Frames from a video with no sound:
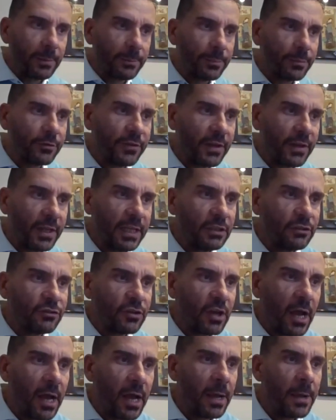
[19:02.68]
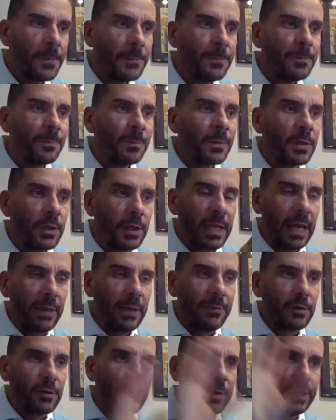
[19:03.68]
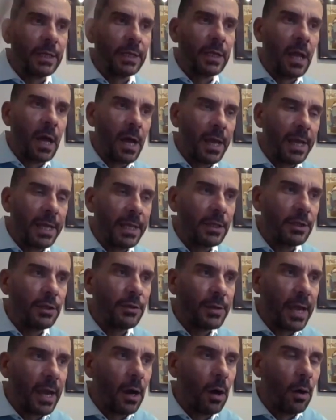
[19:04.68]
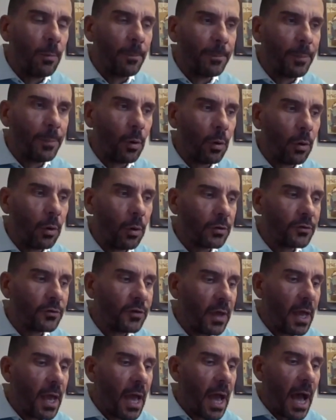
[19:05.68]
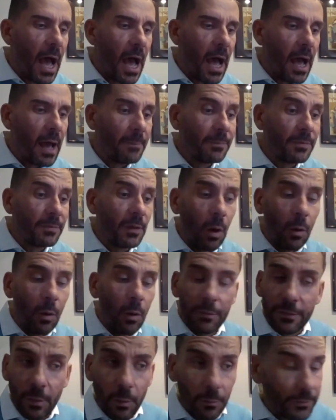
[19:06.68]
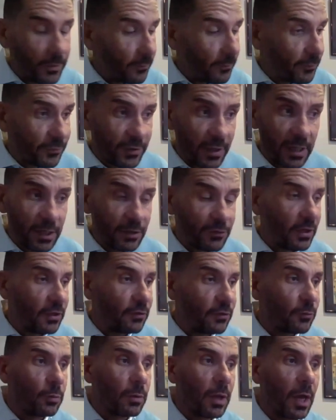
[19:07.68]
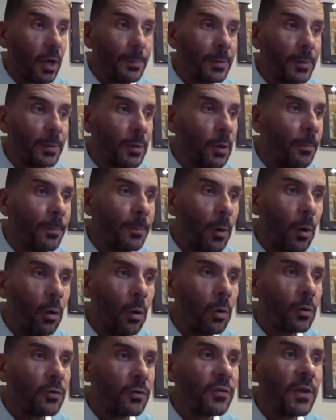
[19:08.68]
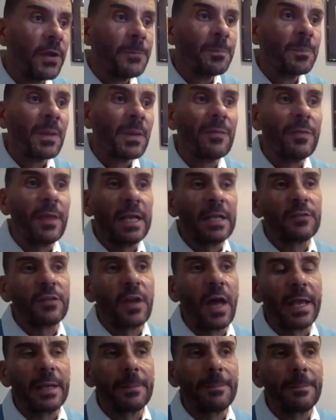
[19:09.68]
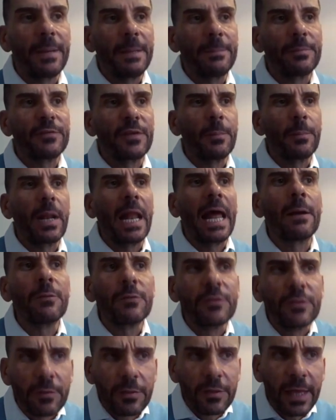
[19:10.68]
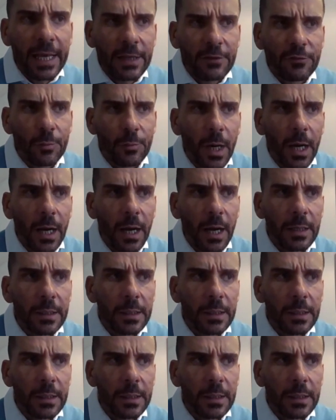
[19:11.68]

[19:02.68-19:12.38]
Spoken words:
procedure, you get the green light, you get on board. The facilities are all open on board. Things like, people say, well, how does the theatre work?